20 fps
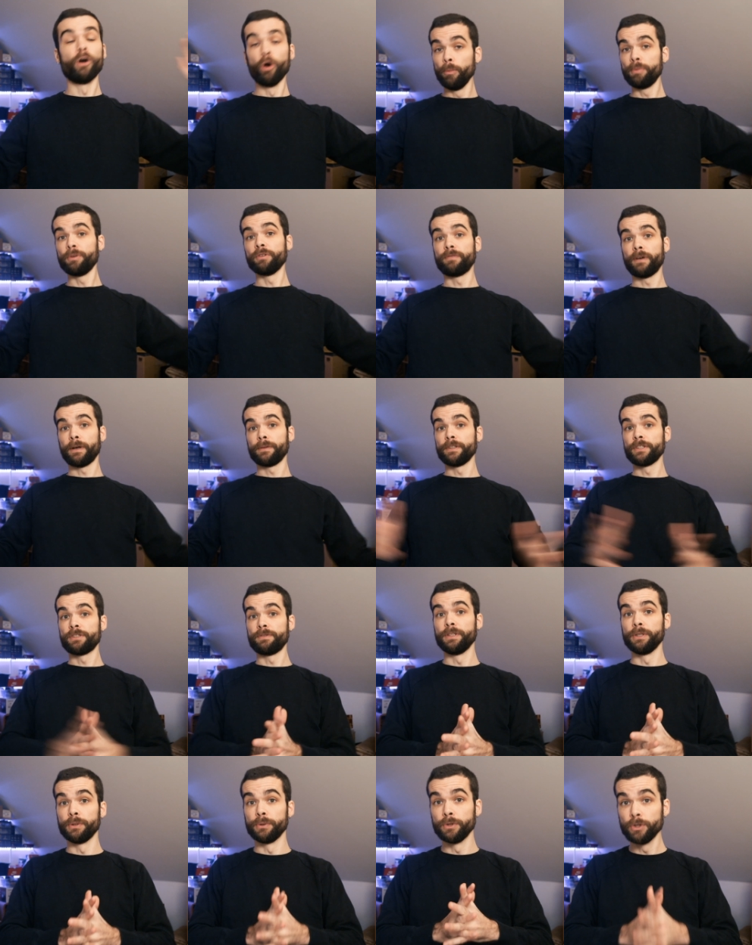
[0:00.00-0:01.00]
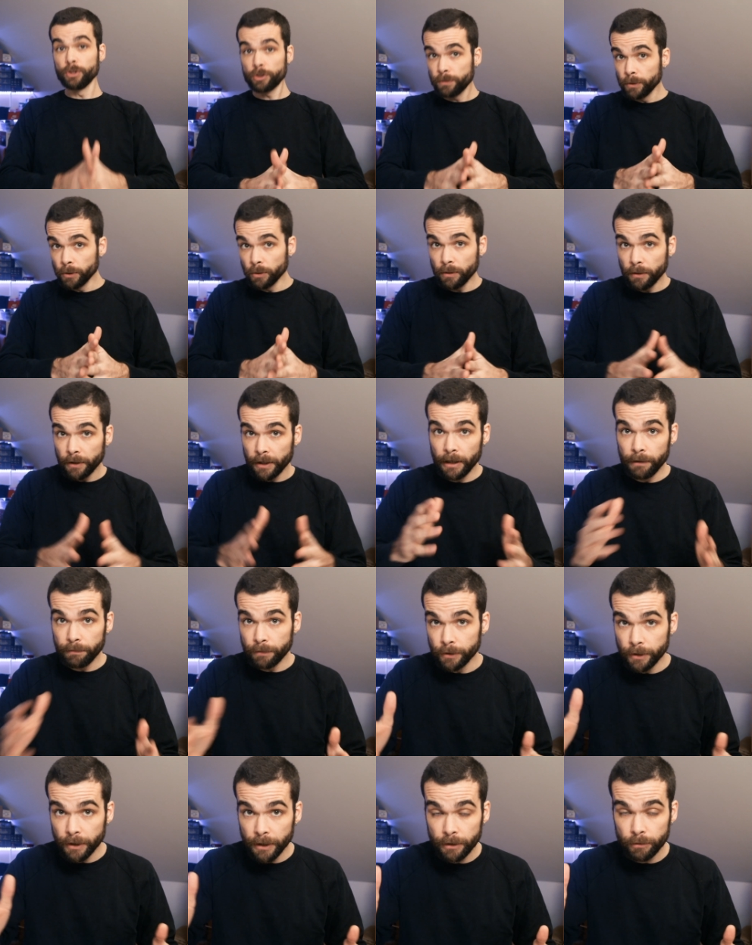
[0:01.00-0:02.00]
hope you found this video useful. If
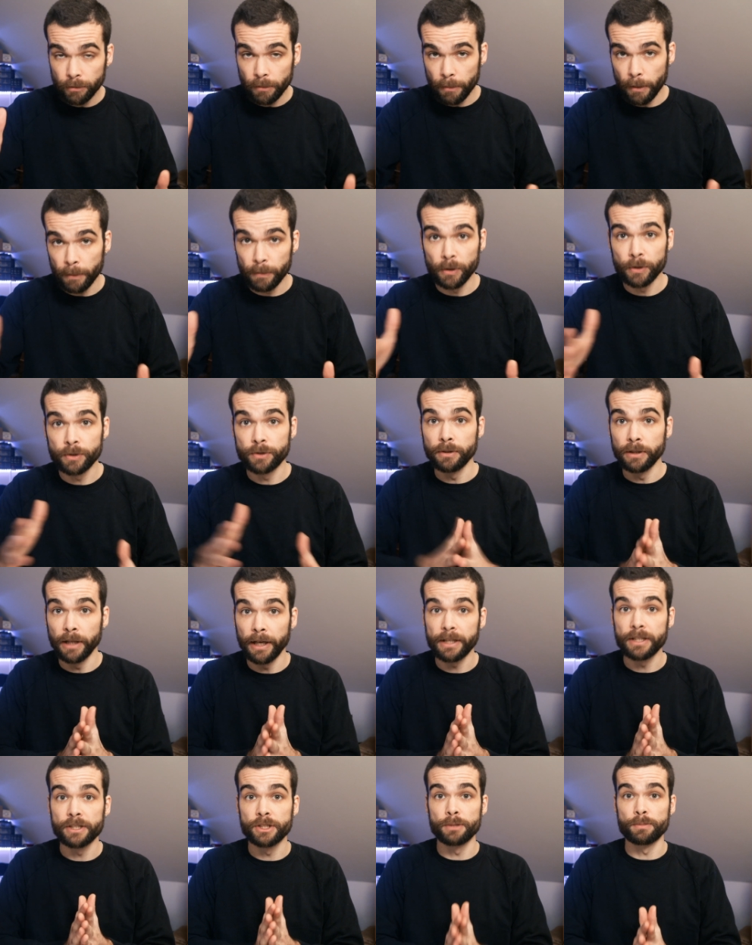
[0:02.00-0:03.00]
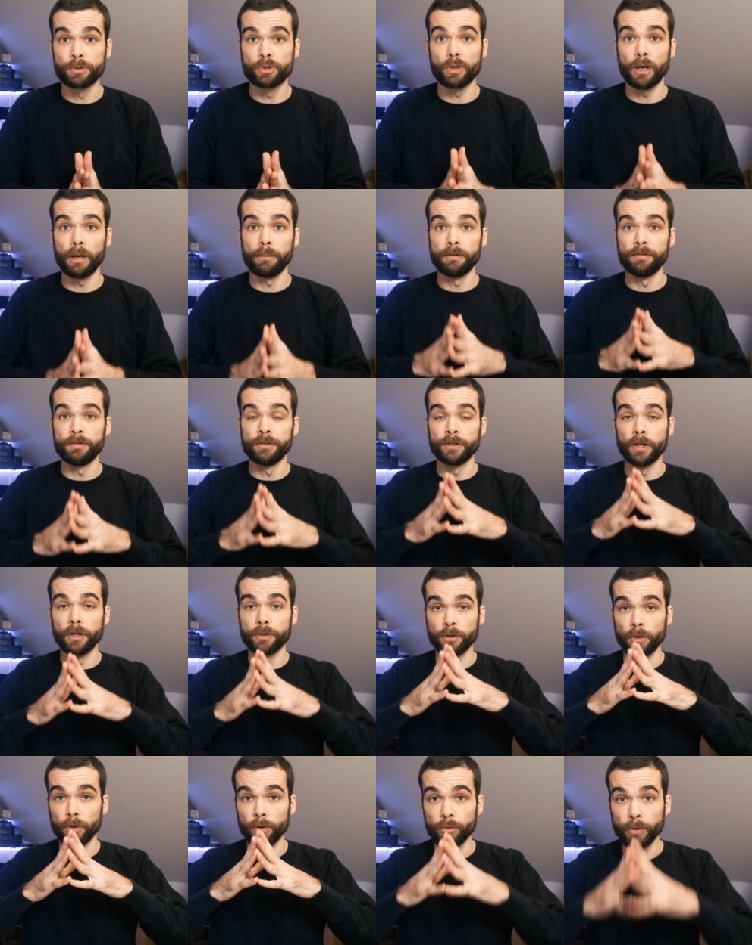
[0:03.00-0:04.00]
you did, remember to like and subscribe if you're
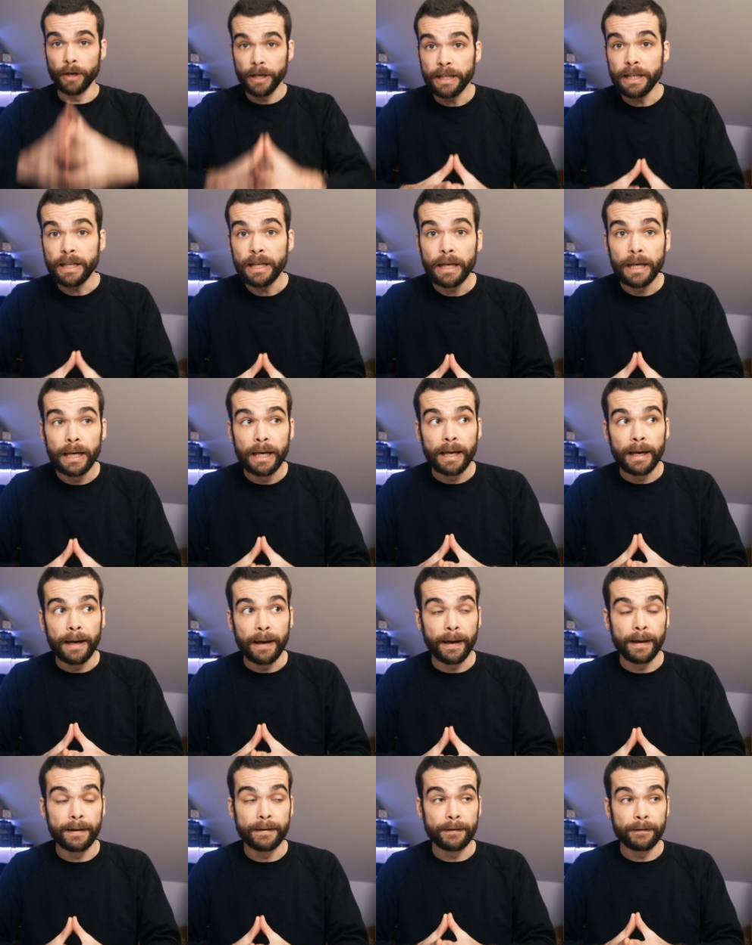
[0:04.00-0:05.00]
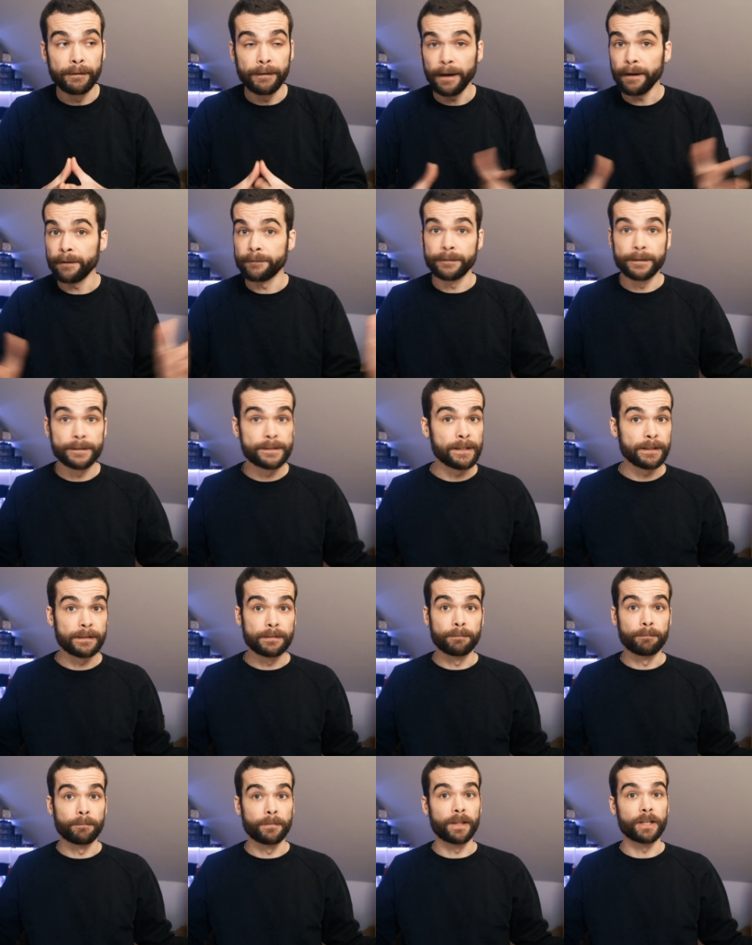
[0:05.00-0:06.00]
not already. And yeah, that's
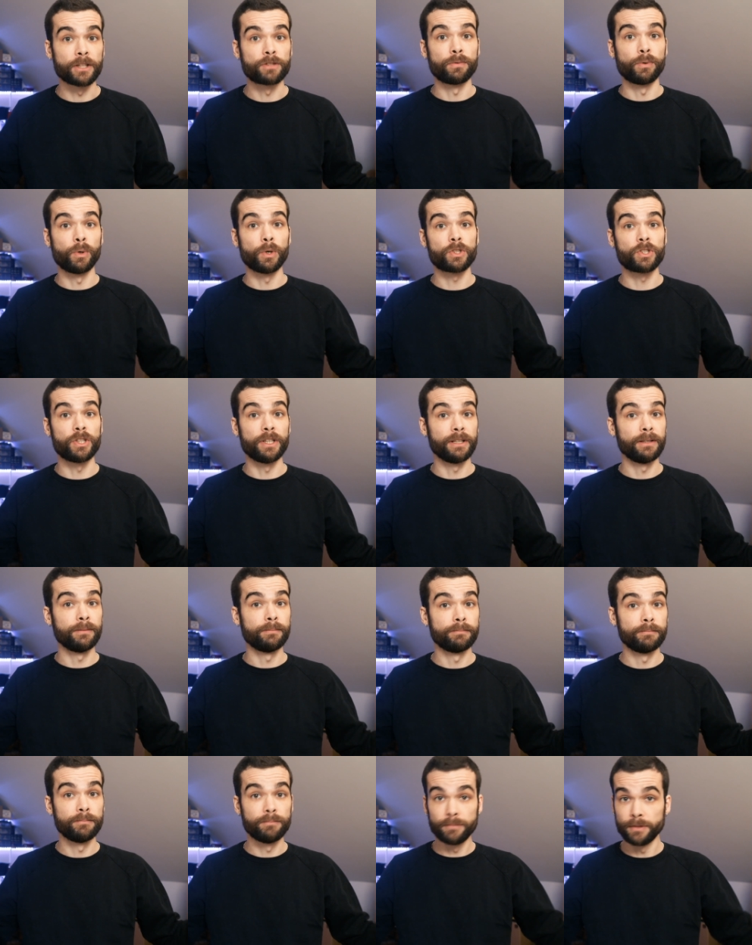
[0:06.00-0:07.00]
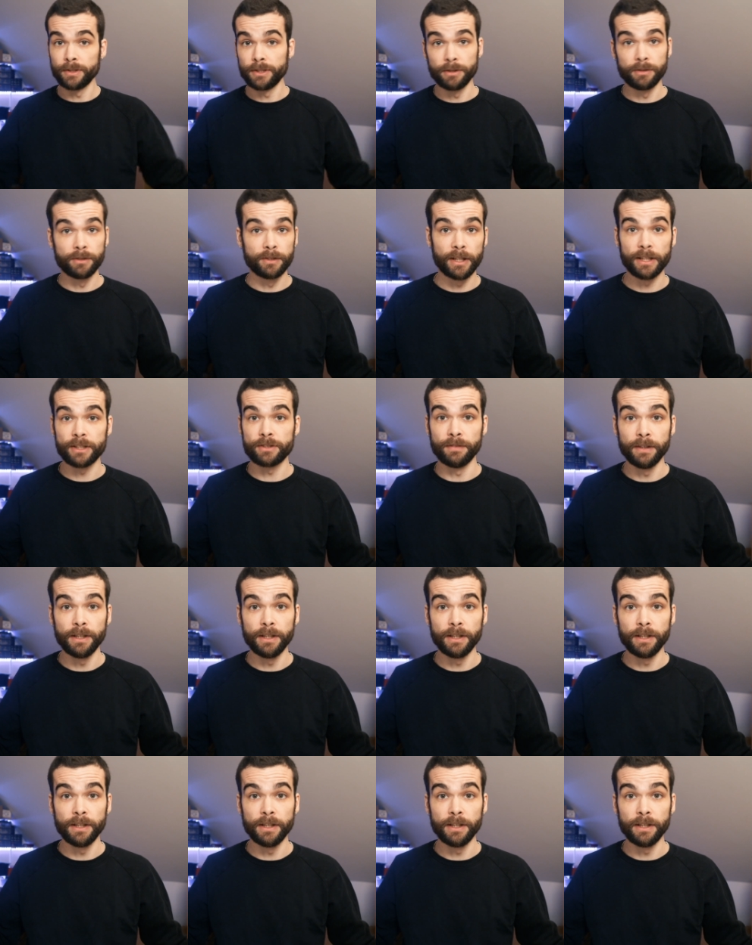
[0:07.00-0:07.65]
it. Thanks for watching. See you in the next